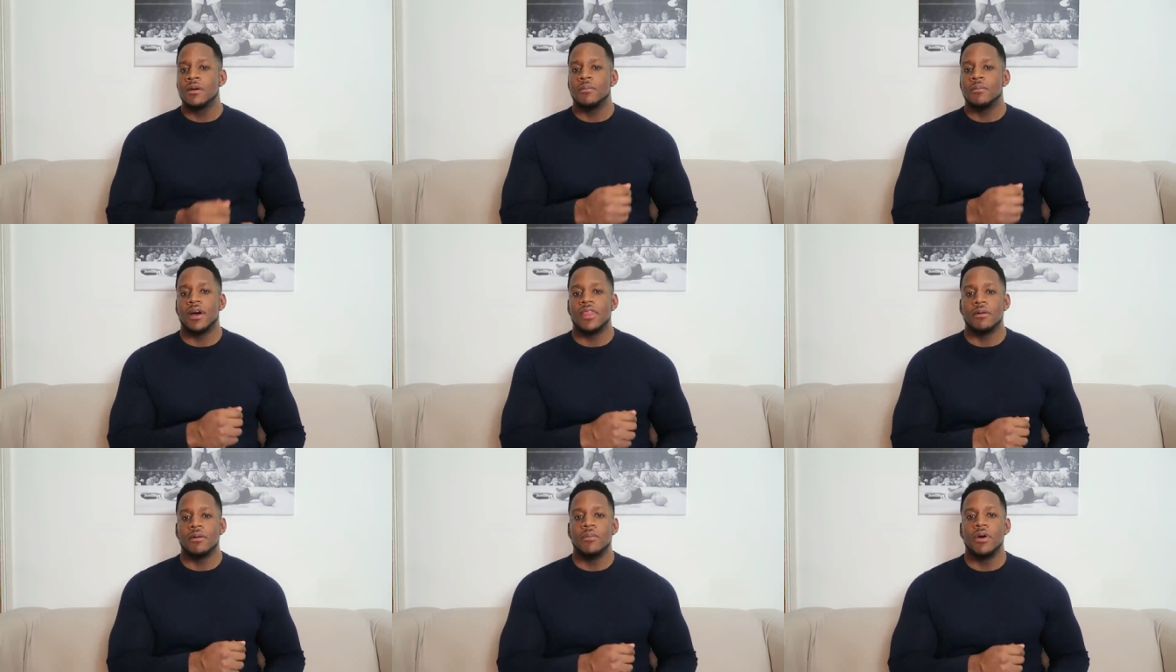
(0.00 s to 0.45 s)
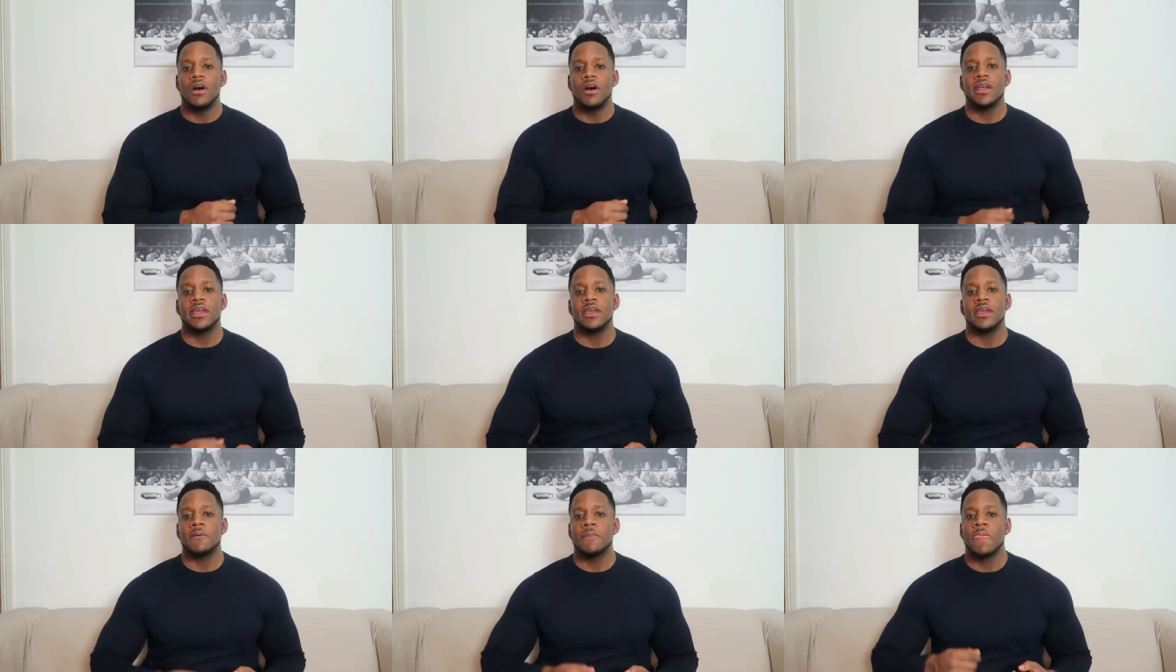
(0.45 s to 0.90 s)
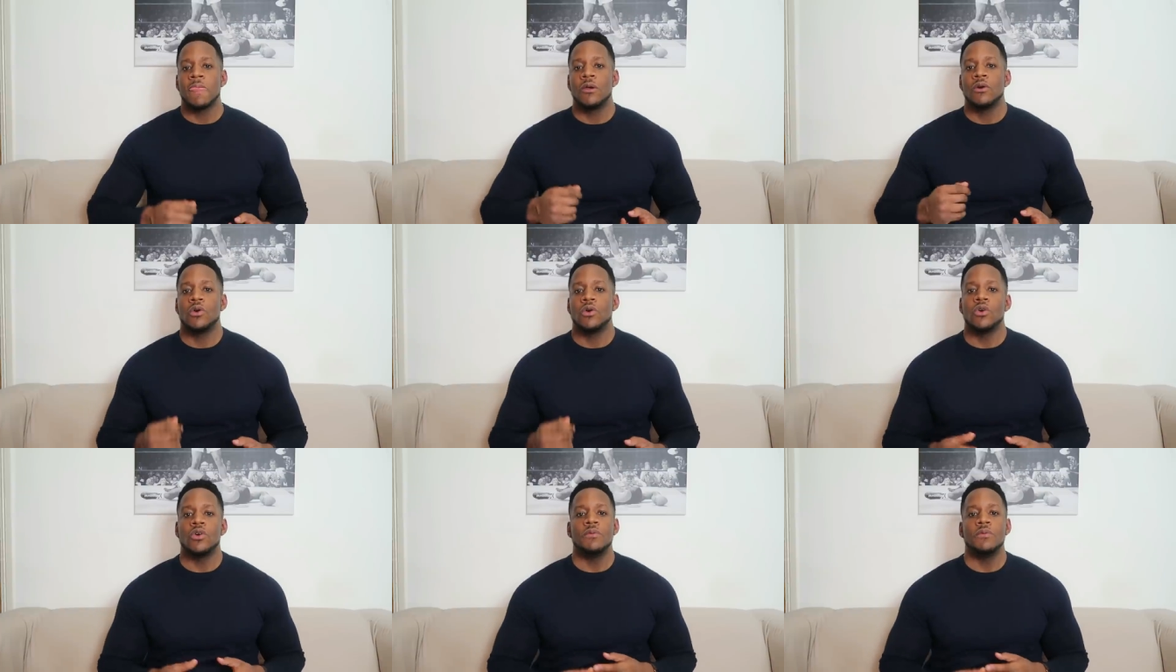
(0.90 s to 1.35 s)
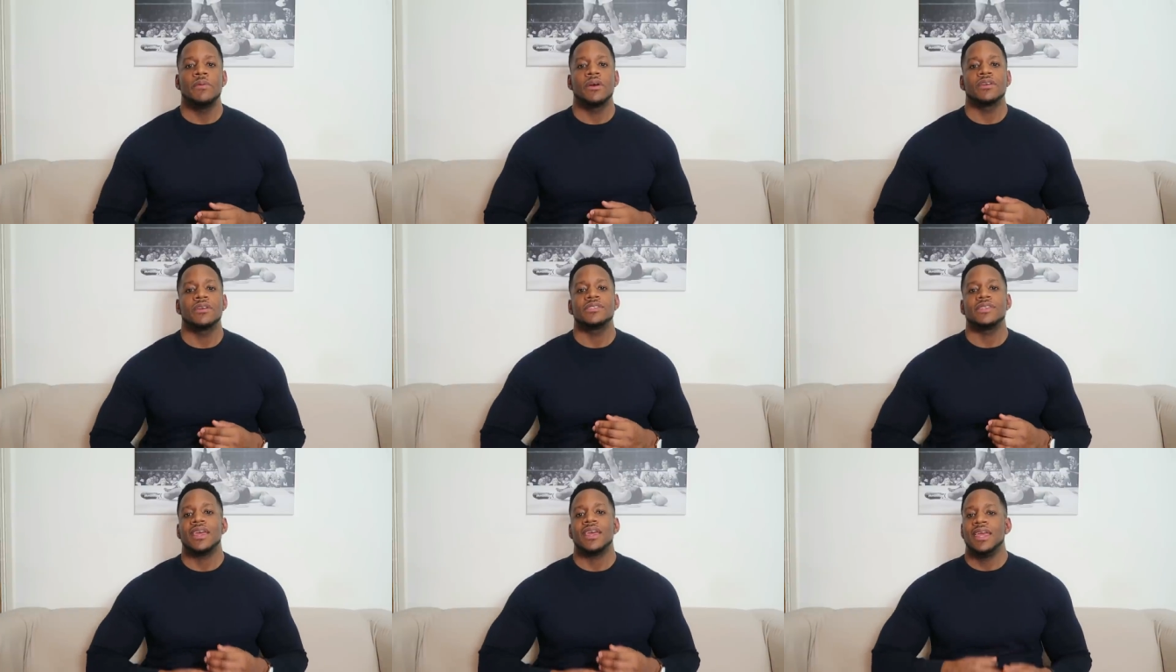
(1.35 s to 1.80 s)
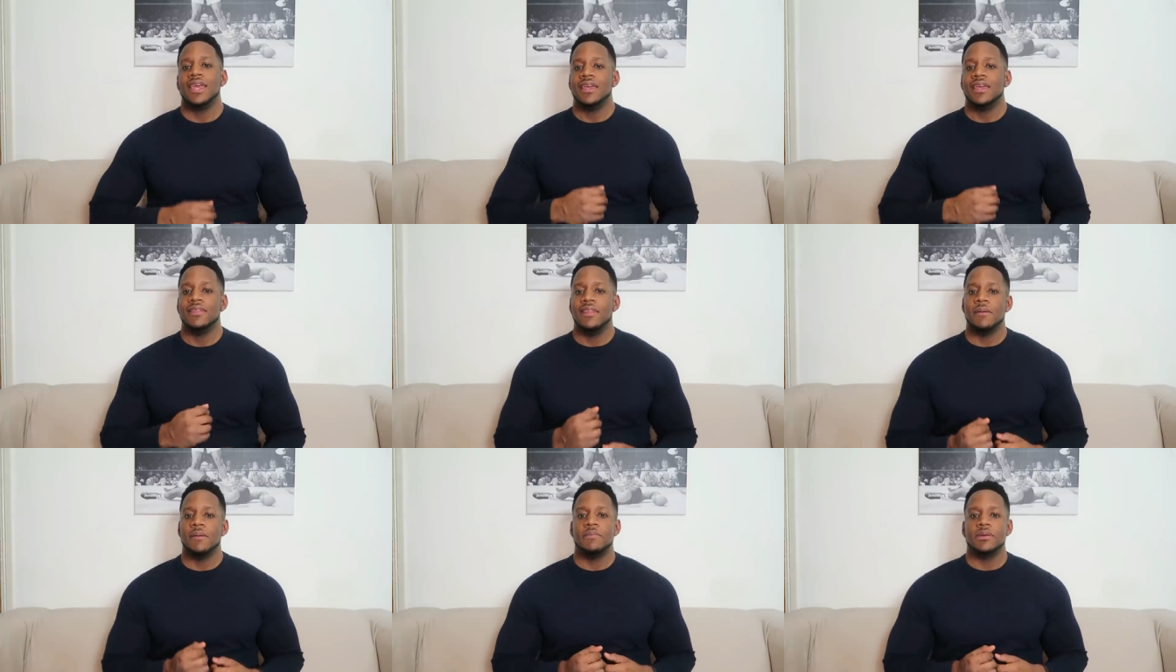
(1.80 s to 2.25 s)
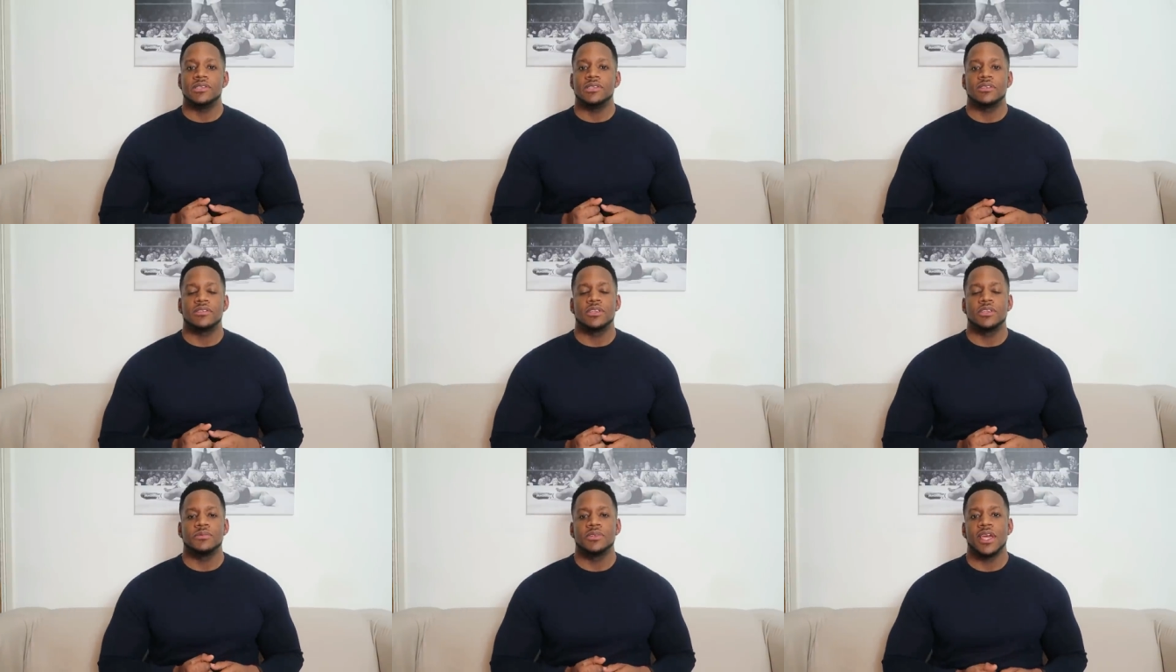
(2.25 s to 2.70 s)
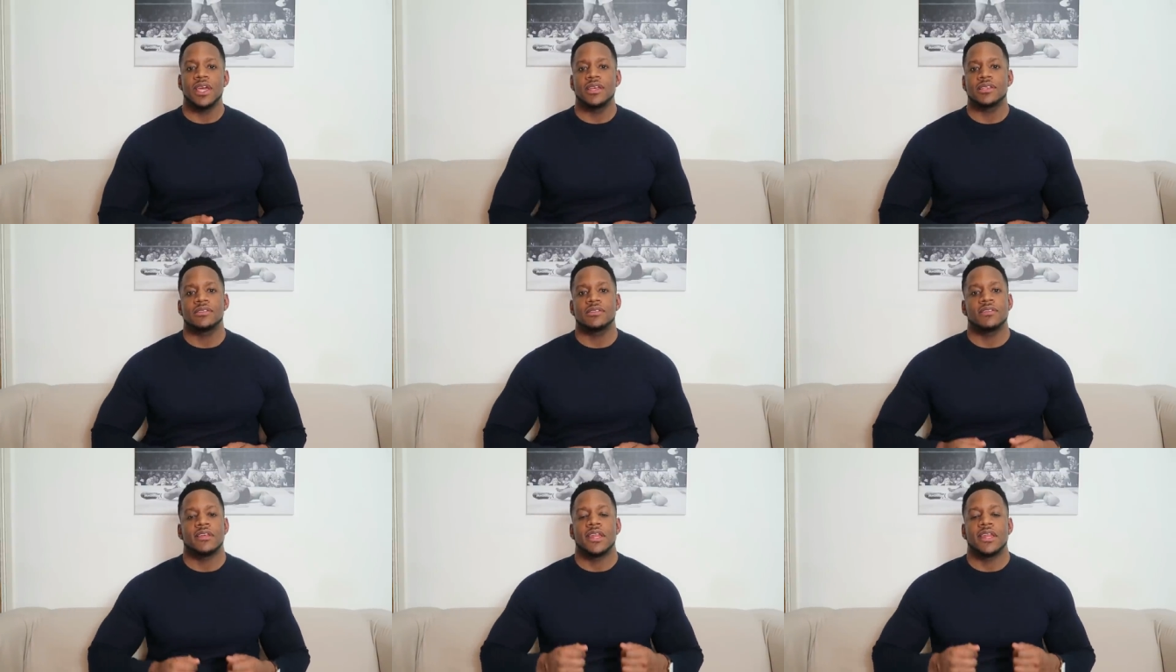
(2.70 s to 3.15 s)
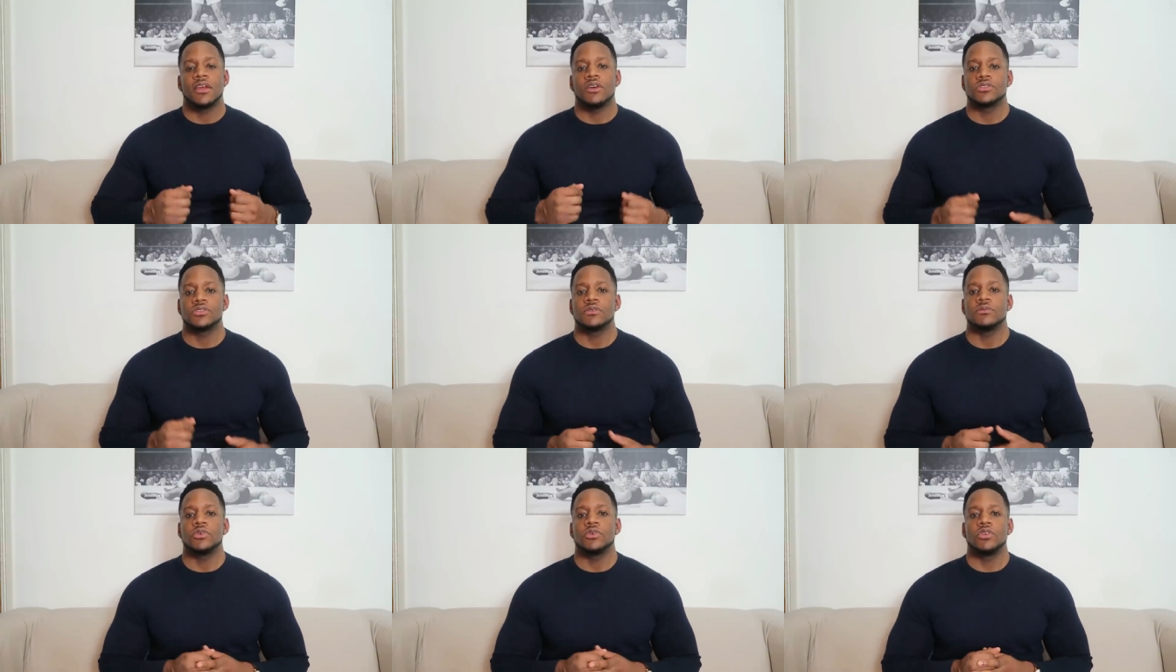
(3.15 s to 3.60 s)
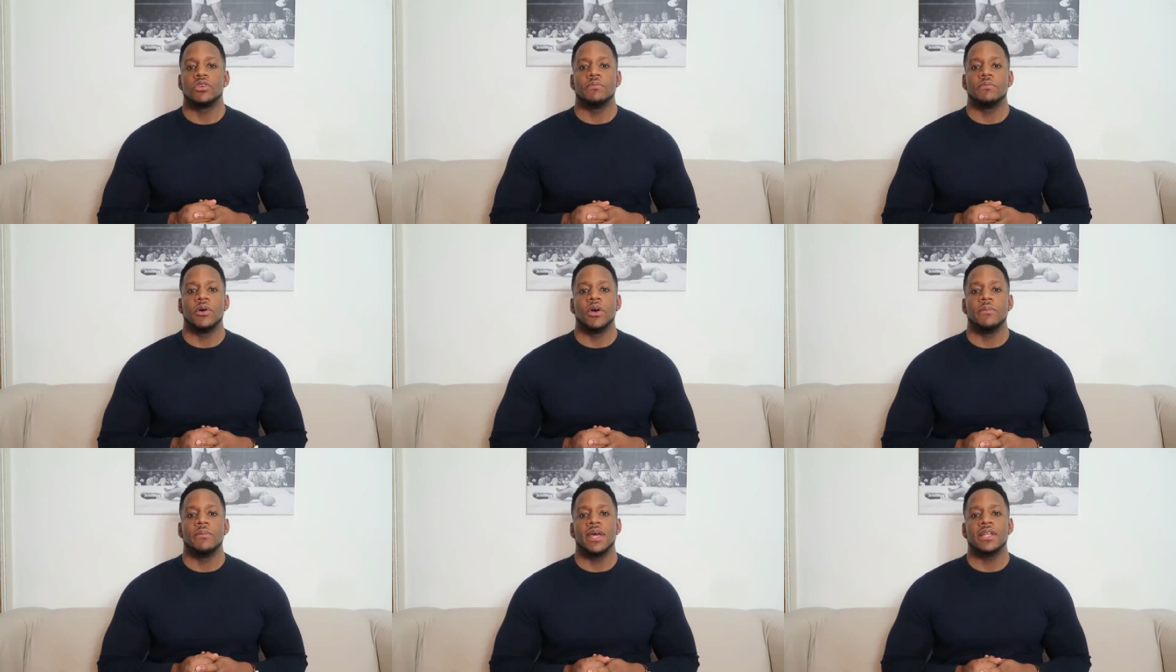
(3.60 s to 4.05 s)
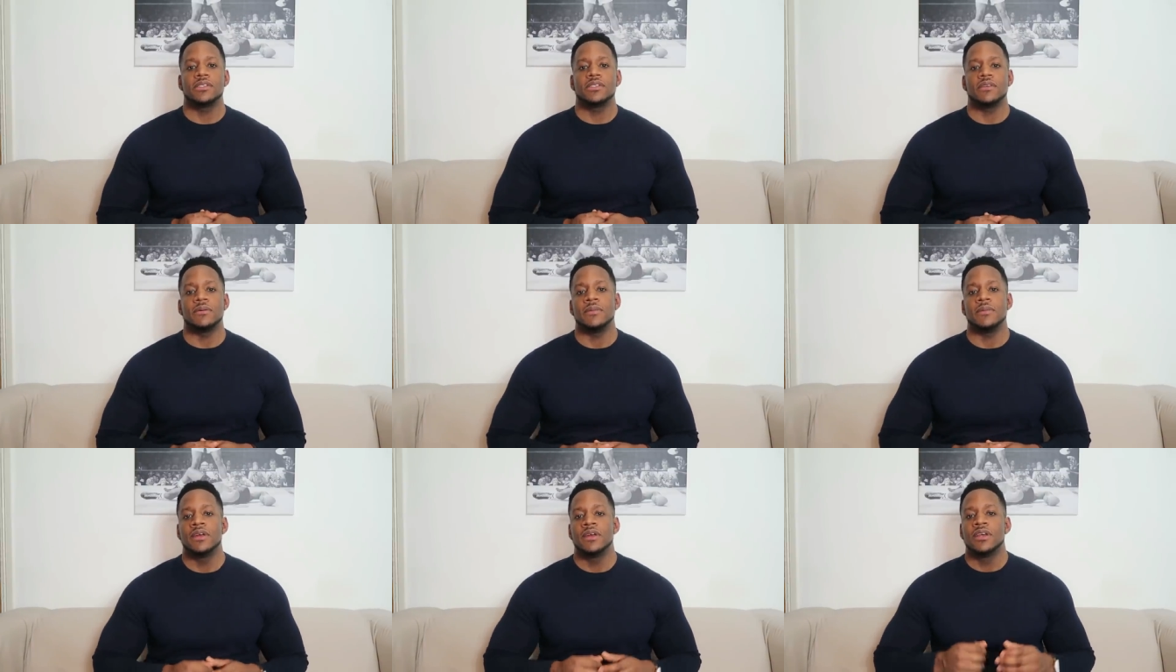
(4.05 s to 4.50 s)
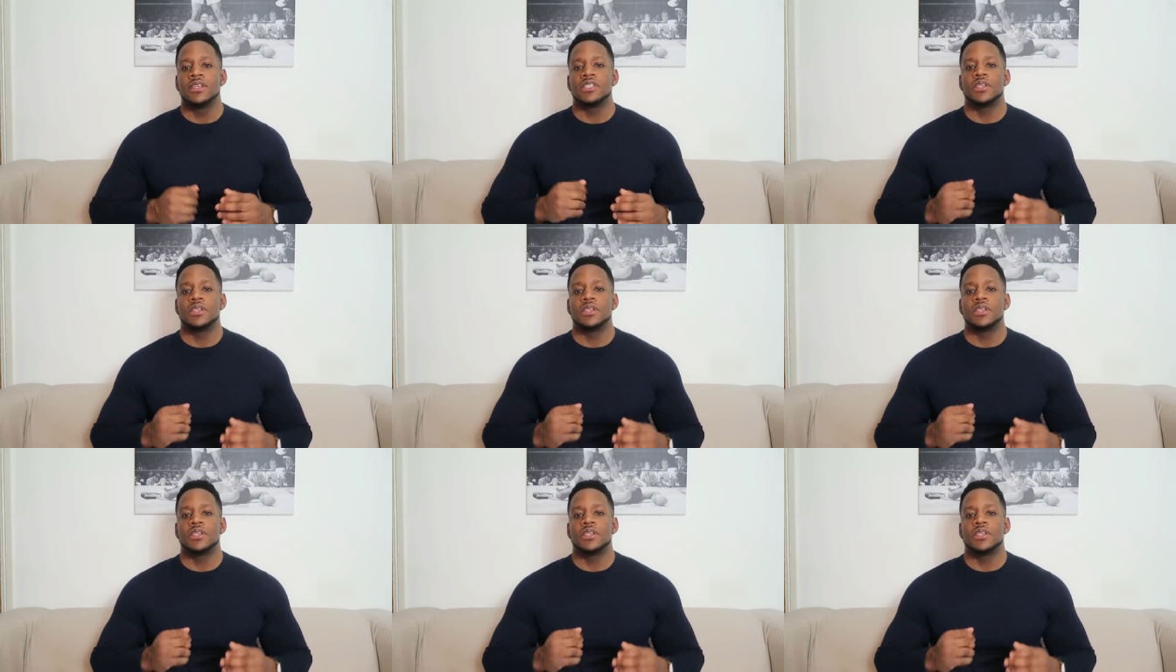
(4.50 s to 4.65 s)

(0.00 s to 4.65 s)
by the market or because they're hitting their business objectives and they got some good momentum.